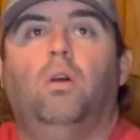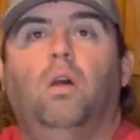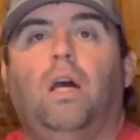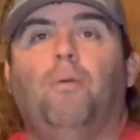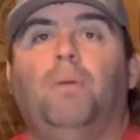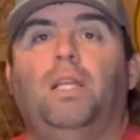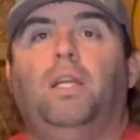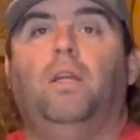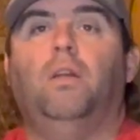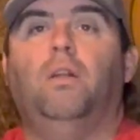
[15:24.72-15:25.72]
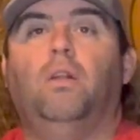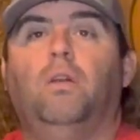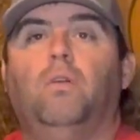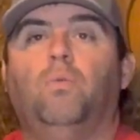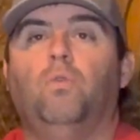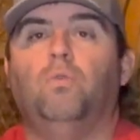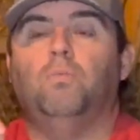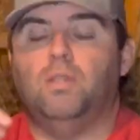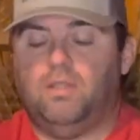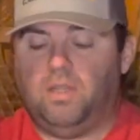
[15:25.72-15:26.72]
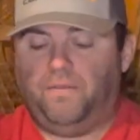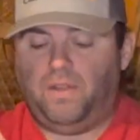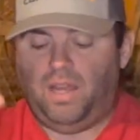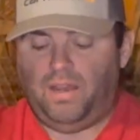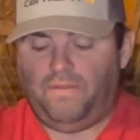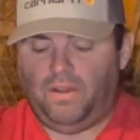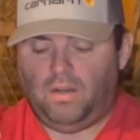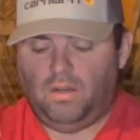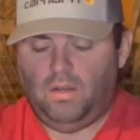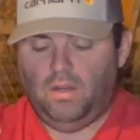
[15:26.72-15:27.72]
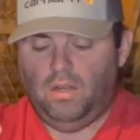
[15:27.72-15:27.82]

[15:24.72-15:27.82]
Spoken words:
how many rooms and stuff they have there.